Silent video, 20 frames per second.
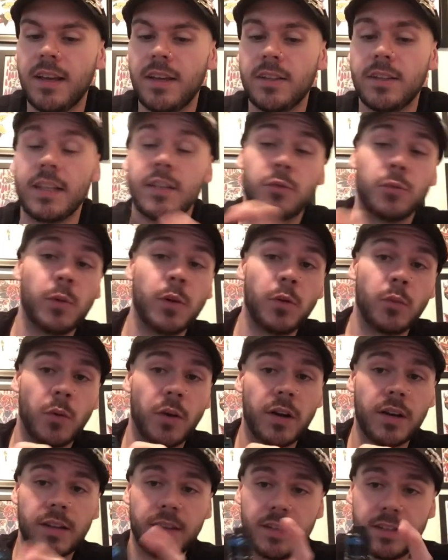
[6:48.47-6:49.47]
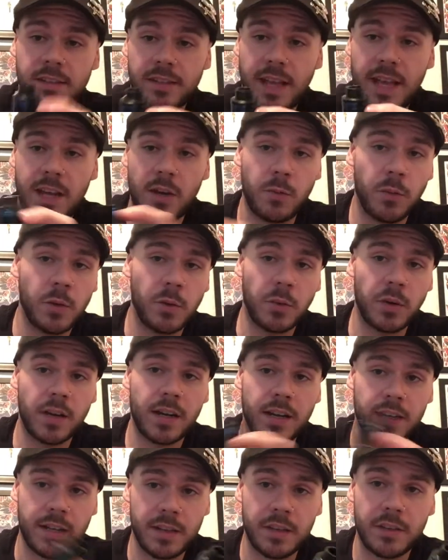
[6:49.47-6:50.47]
This will work, this tank will work
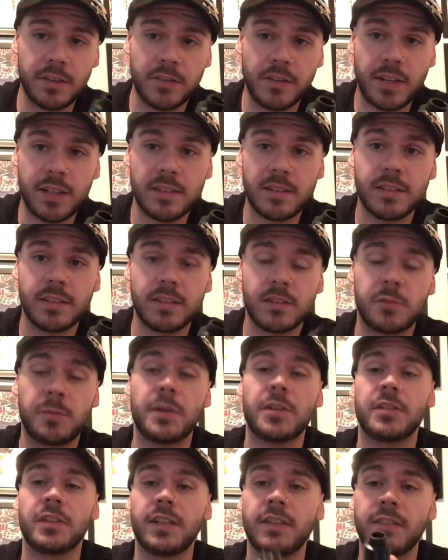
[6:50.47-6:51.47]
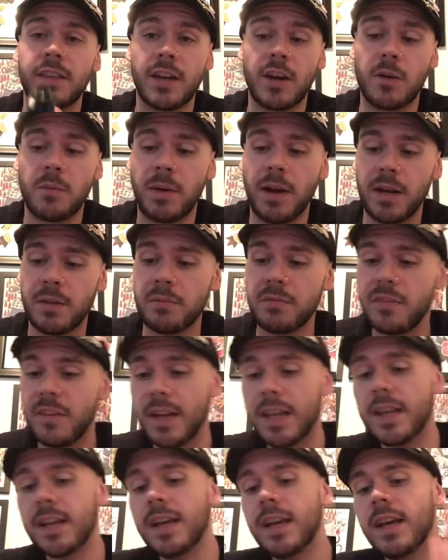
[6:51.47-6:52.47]
on other devices, especially if they are bottom
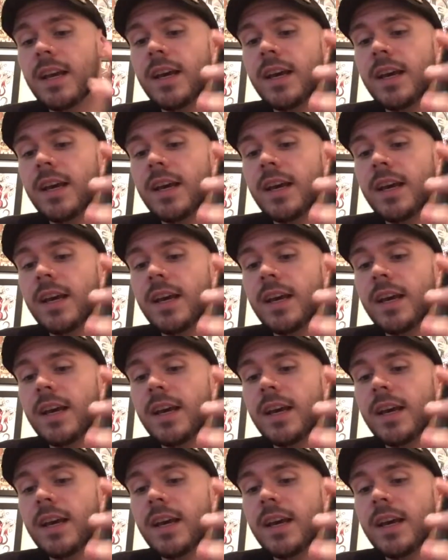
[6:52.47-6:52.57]
fed.